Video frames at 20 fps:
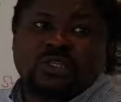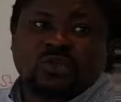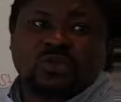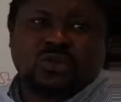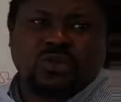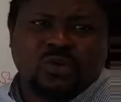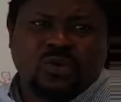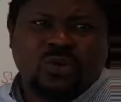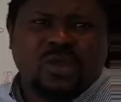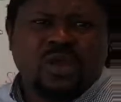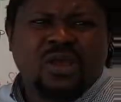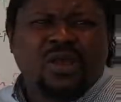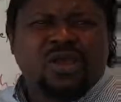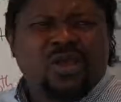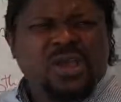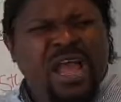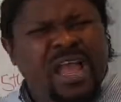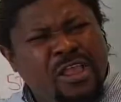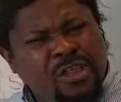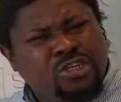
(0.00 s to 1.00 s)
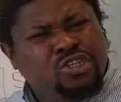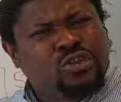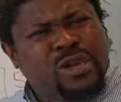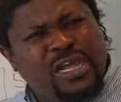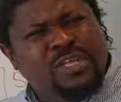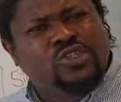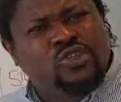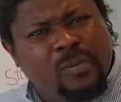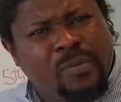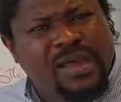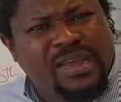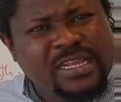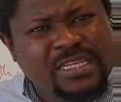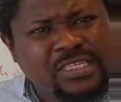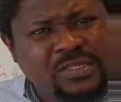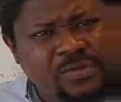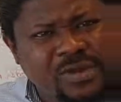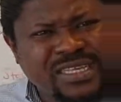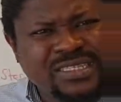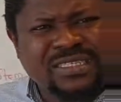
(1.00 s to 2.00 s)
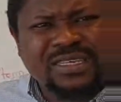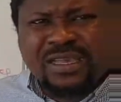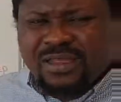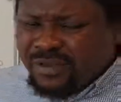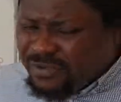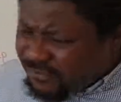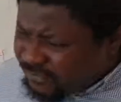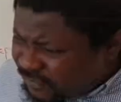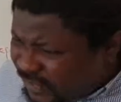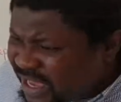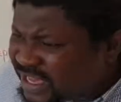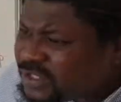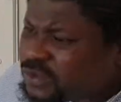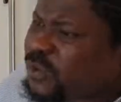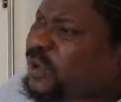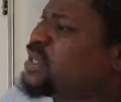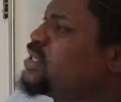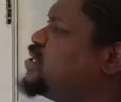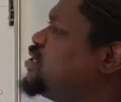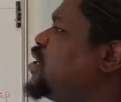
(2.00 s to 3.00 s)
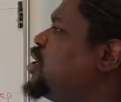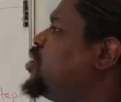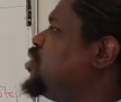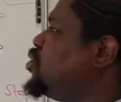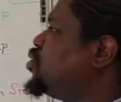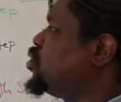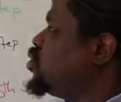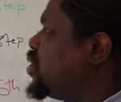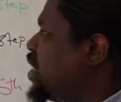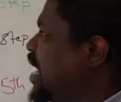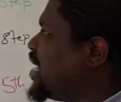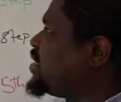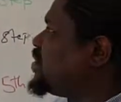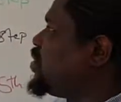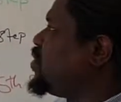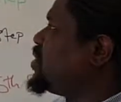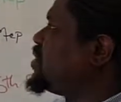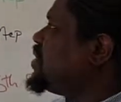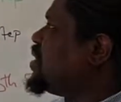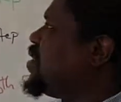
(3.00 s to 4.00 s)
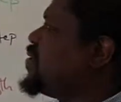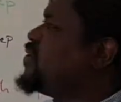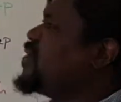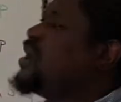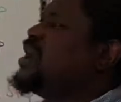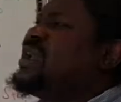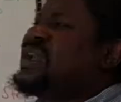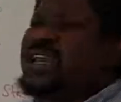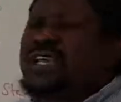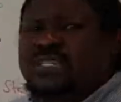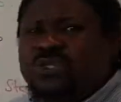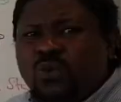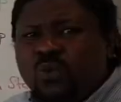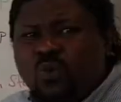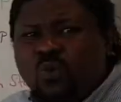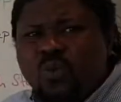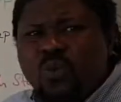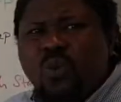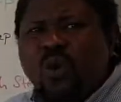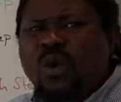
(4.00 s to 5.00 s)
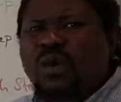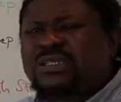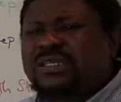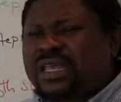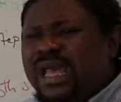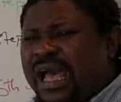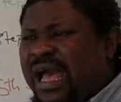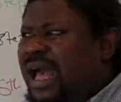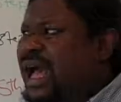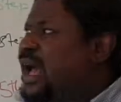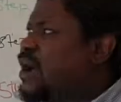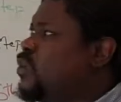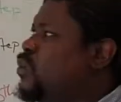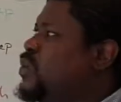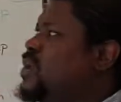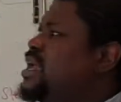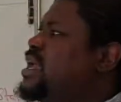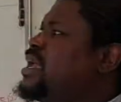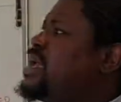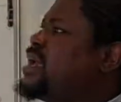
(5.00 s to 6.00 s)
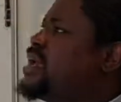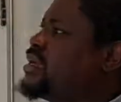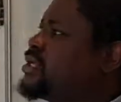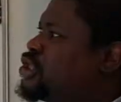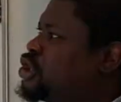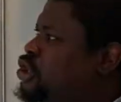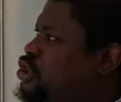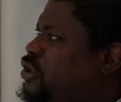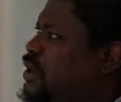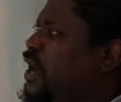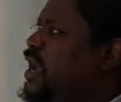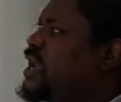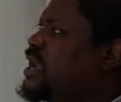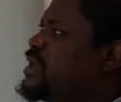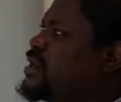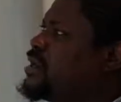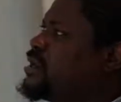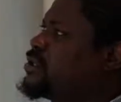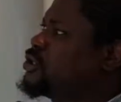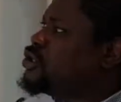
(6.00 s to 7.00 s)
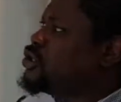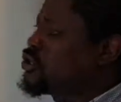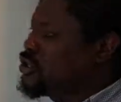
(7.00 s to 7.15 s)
to do? Are you trying to manage risk? The first question you should ask yourself is, what are we trying to